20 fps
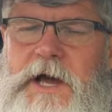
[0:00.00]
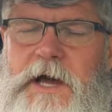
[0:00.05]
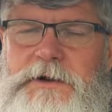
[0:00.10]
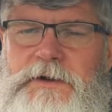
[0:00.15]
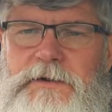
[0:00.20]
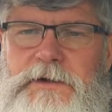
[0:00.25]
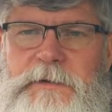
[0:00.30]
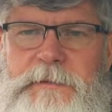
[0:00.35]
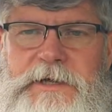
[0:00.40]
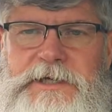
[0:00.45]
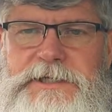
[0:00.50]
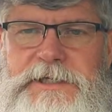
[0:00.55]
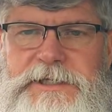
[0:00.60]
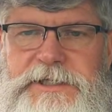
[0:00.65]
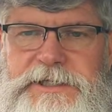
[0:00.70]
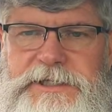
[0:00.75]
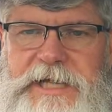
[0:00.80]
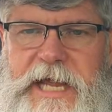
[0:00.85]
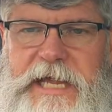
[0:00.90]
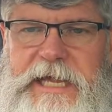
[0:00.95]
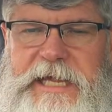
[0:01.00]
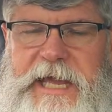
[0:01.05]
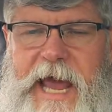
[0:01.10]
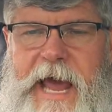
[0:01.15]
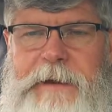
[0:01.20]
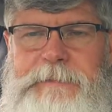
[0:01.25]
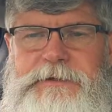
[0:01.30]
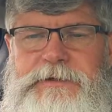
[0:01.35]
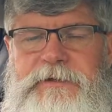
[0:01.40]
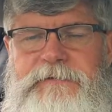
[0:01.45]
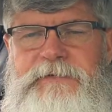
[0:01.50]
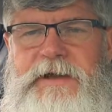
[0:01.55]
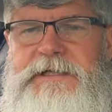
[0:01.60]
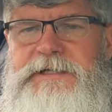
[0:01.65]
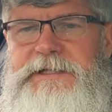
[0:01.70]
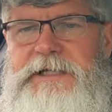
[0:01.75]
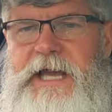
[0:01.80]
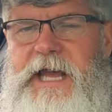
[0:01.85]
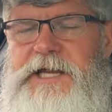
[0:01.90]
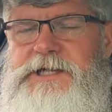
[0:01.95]
Zondo Commission's state capture
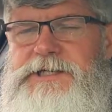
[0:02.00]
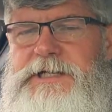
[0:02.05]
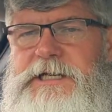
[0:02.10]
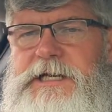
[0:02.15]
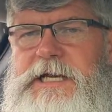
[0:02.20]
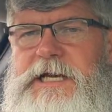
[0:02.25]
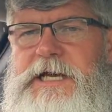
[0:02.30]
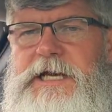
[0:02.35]
investigation.